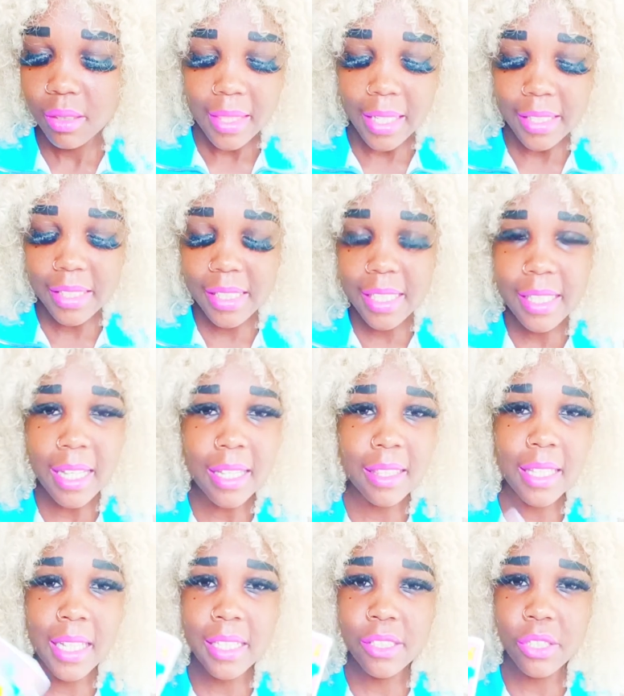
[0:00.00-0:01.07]
They see that
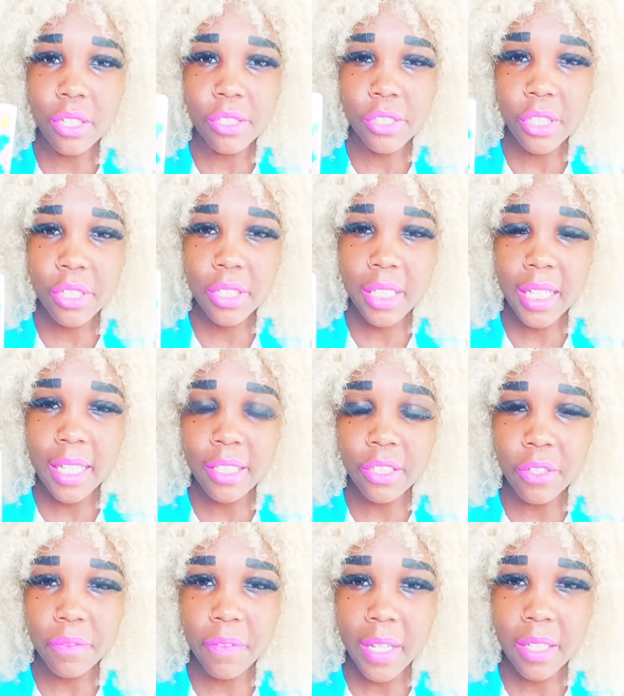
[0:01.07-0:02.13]
things are turning in
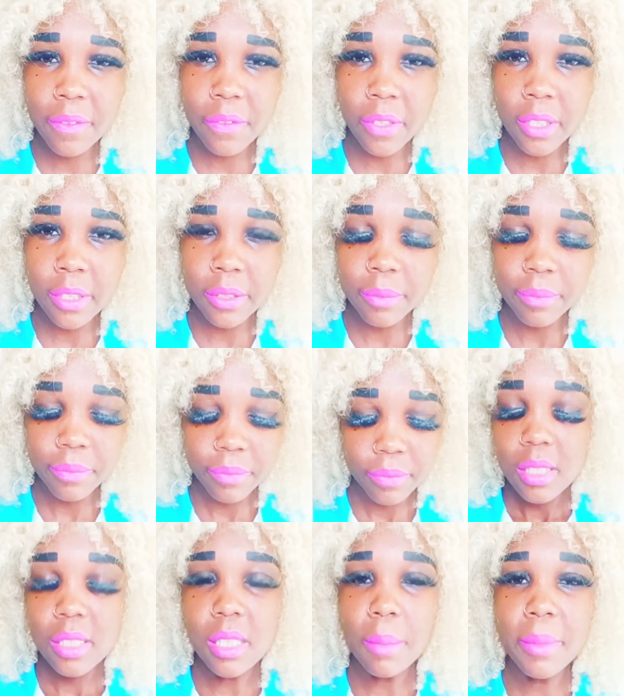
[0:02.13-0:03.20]
your favor.
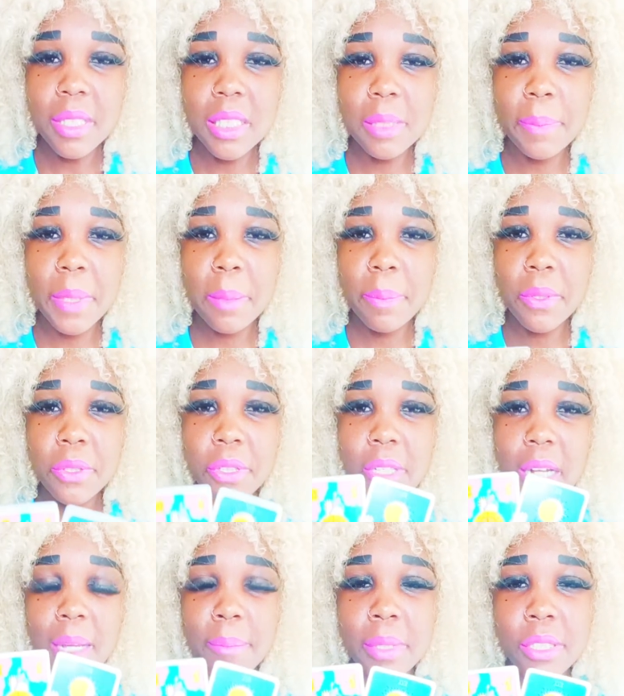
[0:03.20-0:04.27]
Some of these people could
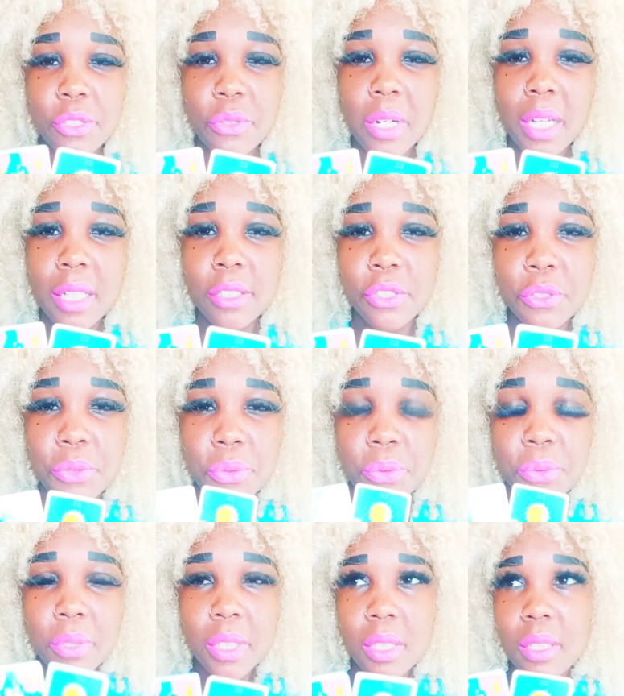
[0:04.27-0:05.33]
have been trying to